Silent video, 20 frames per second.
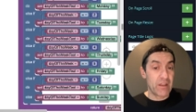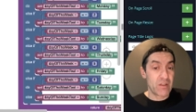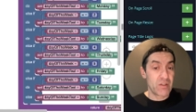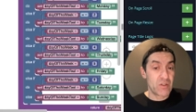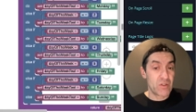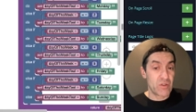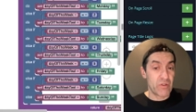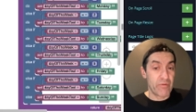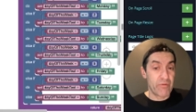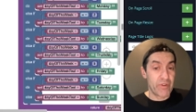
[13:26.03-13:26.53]

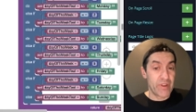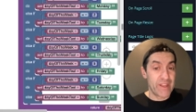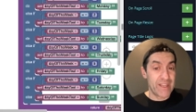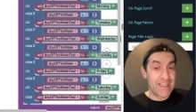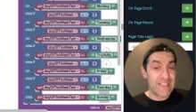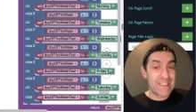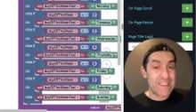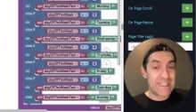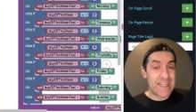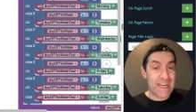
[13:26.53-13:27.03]
So for
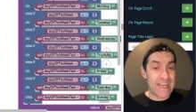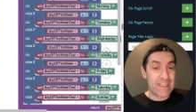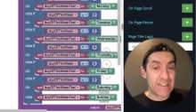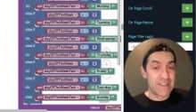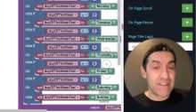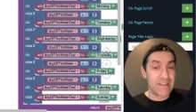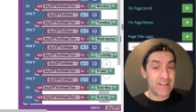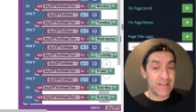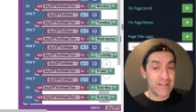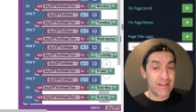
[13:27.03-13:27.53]
this date,
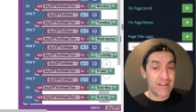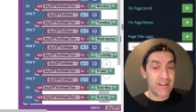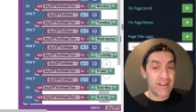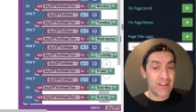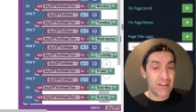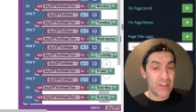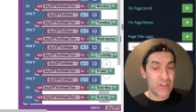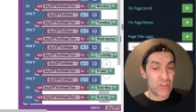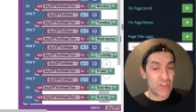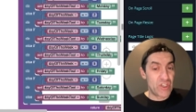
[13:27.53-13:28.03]

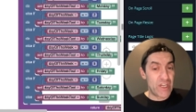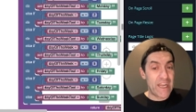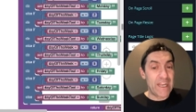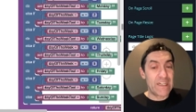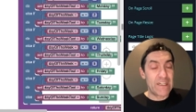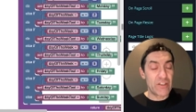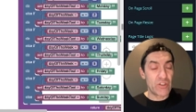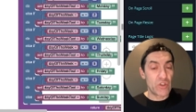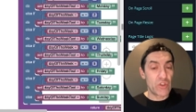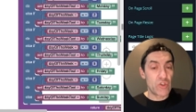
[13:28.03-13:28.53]
this date
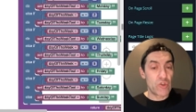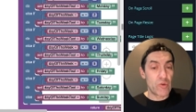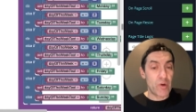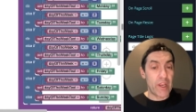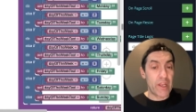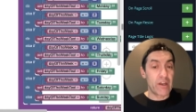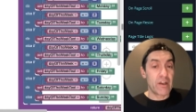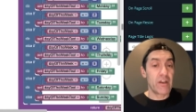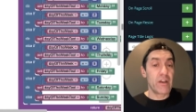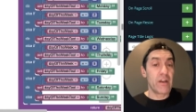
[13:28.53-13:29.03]
as a
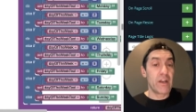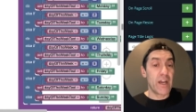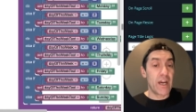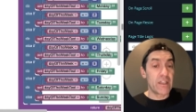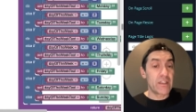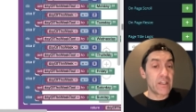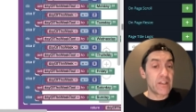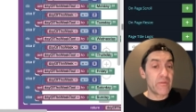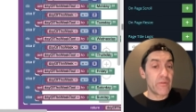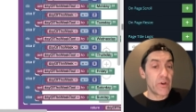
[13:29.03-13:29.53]
string got
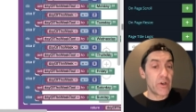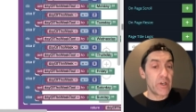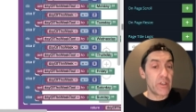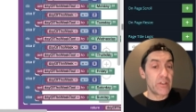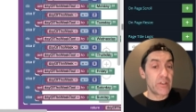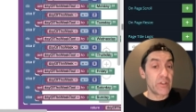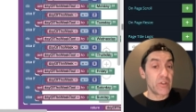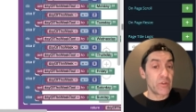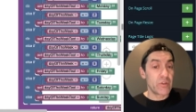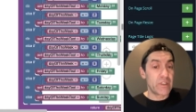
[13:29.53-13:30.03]
converted
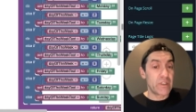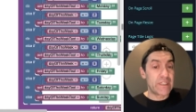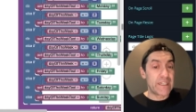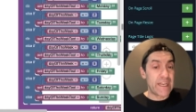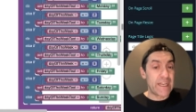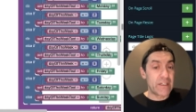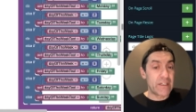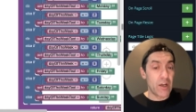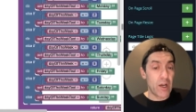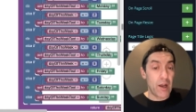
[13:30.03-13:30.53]
into the
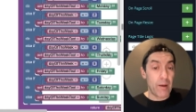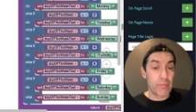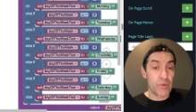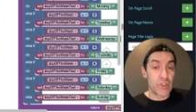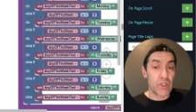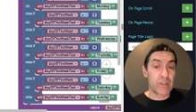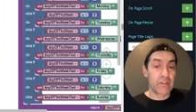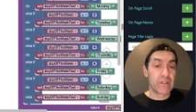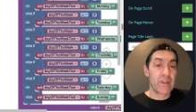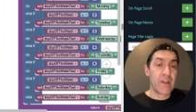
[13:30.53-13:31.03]
date
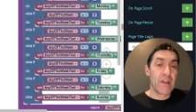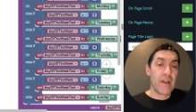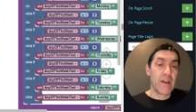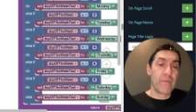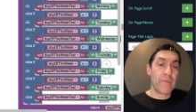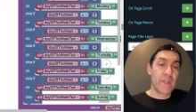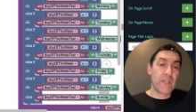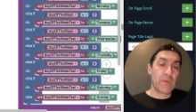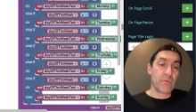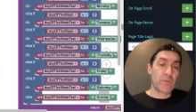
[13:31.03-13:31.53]
object.
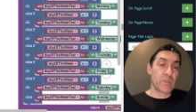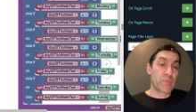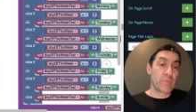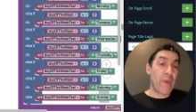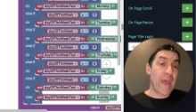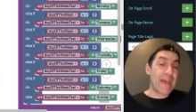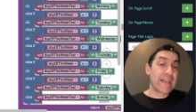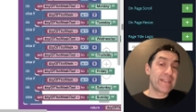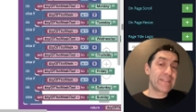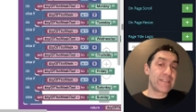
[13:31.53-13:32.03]
It was
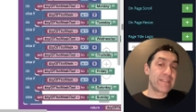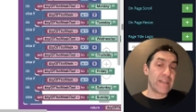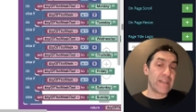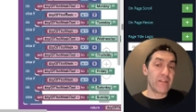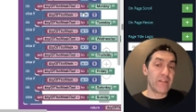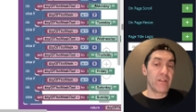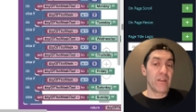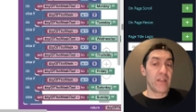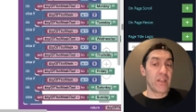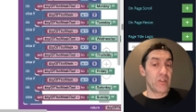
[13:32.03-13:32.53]
passed
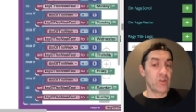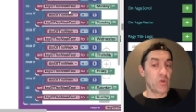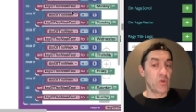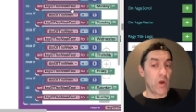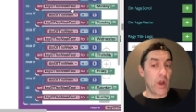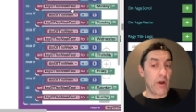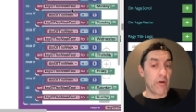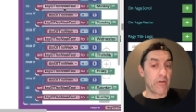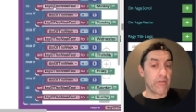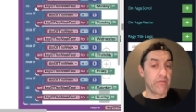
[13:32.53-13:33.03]
in into
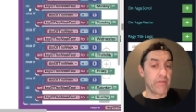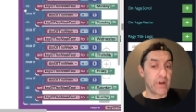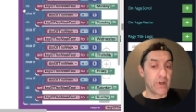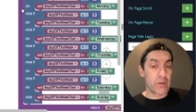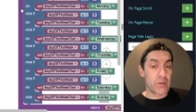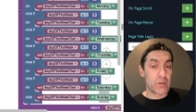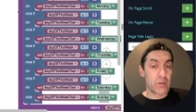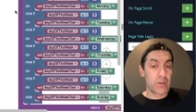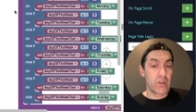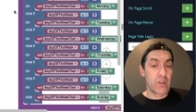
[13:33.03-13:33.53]
our
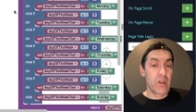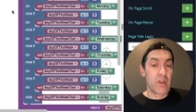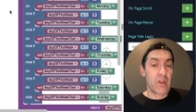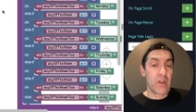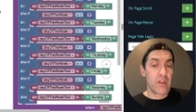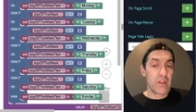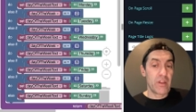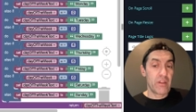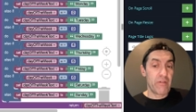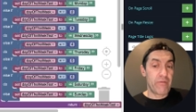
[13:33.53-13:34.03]
function.
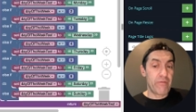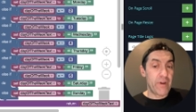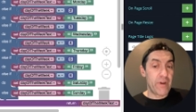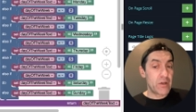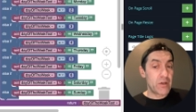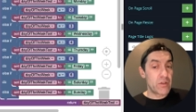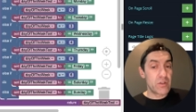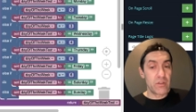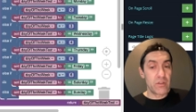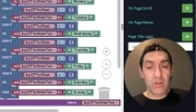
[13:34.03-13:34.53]
The
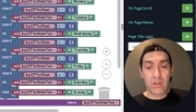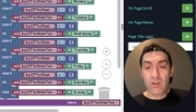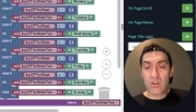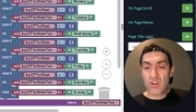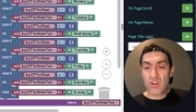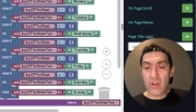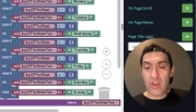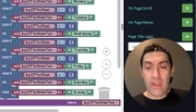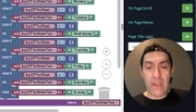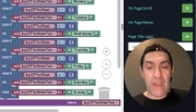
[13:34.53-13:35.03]
function
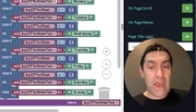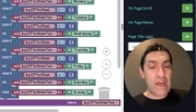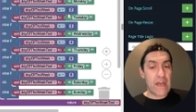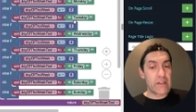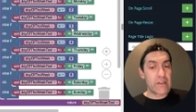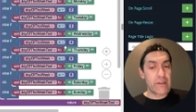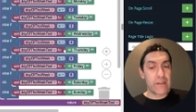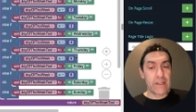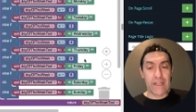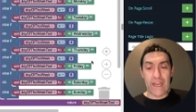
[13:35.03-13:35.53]

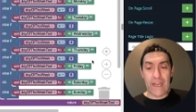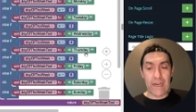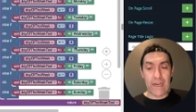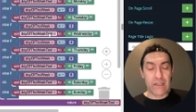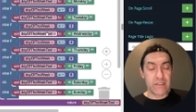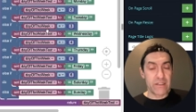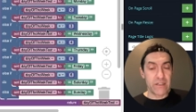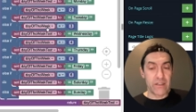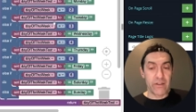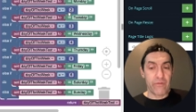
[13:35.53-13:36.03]

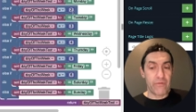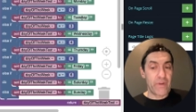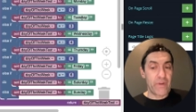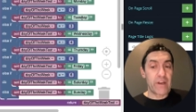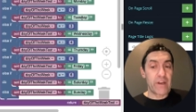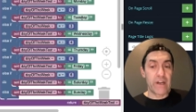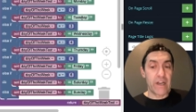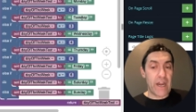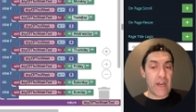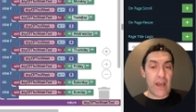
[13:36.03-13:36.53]
calculated and
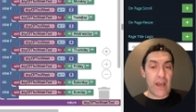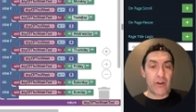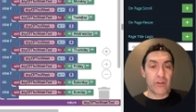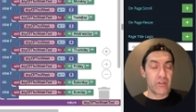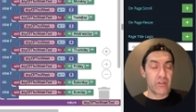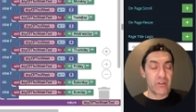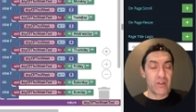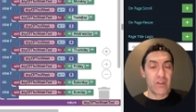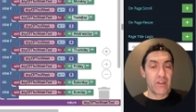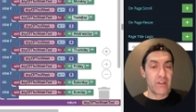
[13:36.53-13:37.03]
figured out
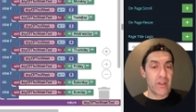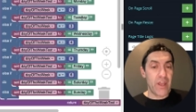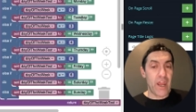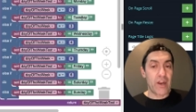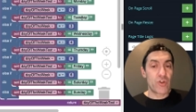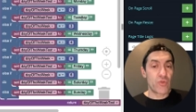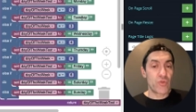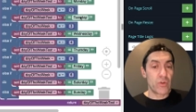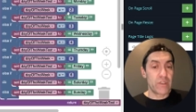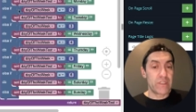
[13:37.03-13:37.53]
the
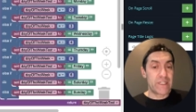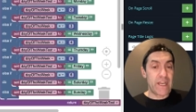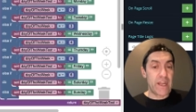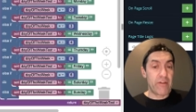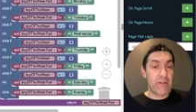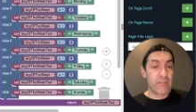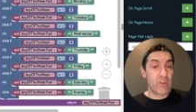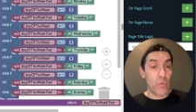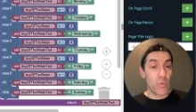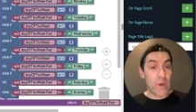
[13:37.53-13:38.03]
actual day
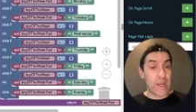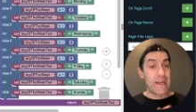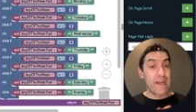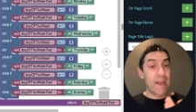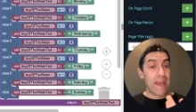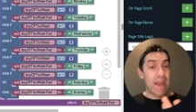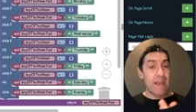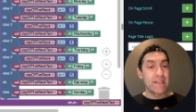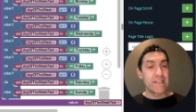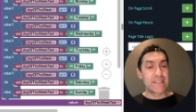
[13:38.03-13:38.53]
of the week
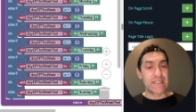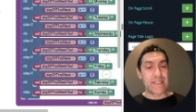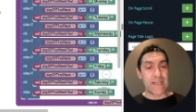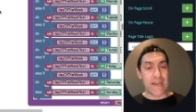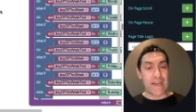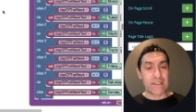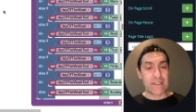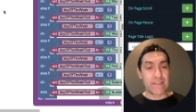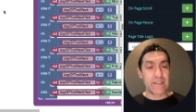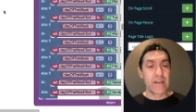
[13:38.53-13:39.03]
as
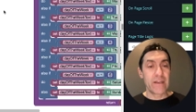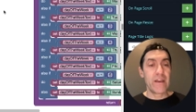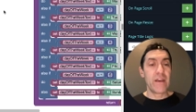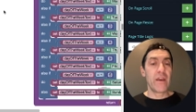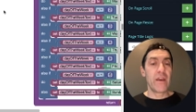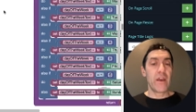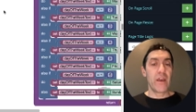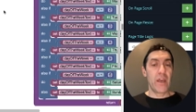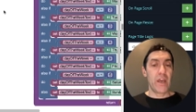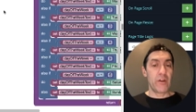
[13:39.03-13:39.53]
text
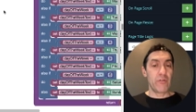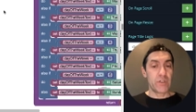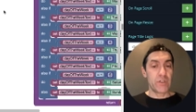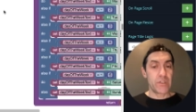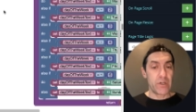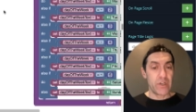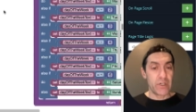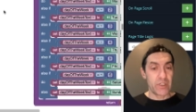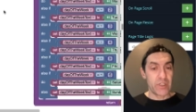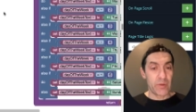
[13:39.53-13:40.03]
and
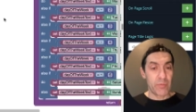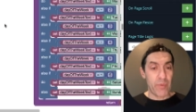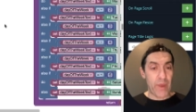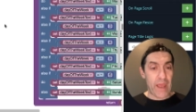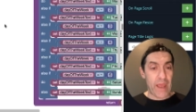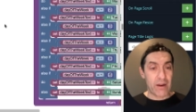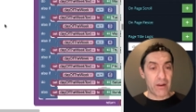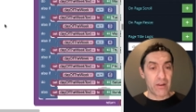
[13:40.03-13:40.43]
returned it back.